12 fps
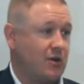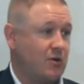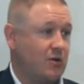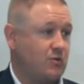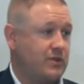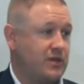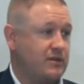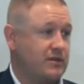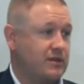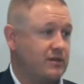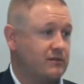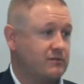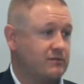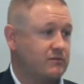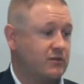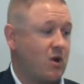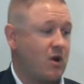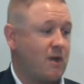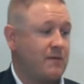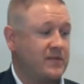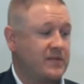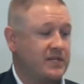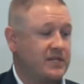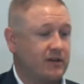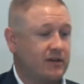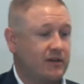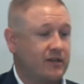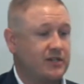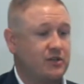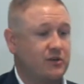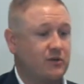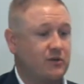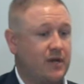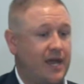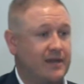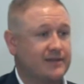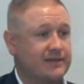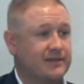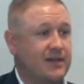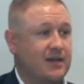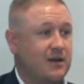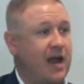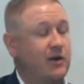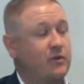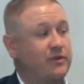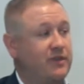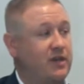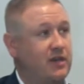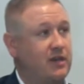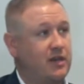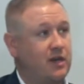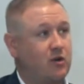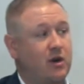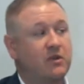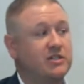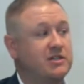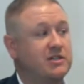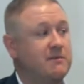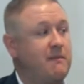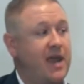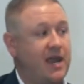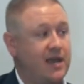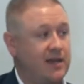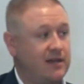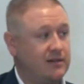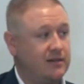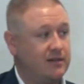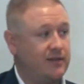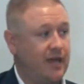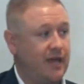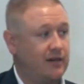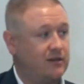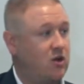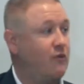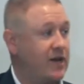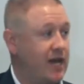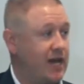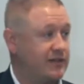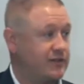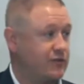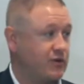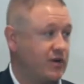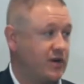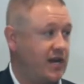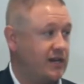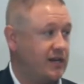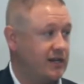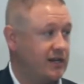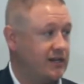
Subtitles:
So the raw material issue has combined with the incredible demand that COVID has created, and a lot of the